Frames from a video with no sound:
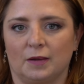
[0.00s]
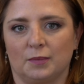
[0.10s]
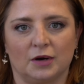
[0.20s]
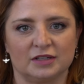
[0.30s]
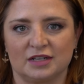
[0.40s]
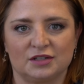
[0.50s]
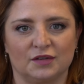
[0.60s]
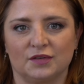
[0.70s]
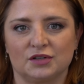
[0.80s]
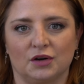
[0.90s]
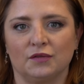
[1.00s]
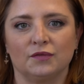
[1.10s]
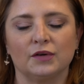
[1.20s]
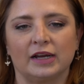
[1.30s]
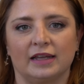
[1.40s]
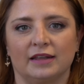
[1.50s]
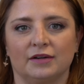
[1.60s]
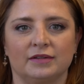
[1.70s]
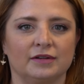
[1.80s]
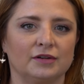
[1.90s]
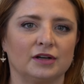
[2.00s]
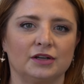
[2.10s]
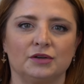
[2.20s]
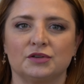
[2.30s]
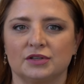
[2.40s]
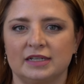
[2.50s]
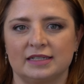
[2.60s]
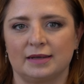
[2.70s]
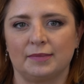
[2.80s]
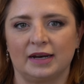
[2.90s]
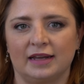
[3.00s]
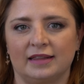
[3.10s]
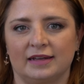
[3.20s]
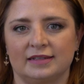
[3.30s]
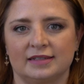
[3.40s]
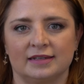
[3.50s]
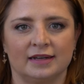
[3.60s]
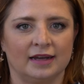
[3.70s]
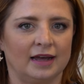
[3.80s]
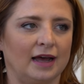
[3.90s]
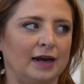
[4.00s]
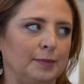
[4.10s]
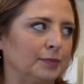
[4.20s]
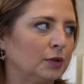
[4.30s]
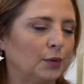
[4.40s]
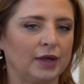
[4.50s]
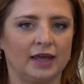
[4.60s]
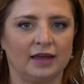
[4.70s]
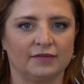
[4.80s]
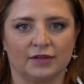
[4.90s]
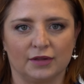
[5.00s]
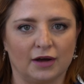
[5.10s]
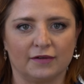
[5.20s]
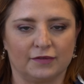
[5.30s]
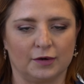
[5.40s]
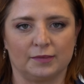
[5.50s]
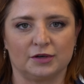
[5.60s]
Process servers aren't free. They're not usually somebody that's an employee of the law firm.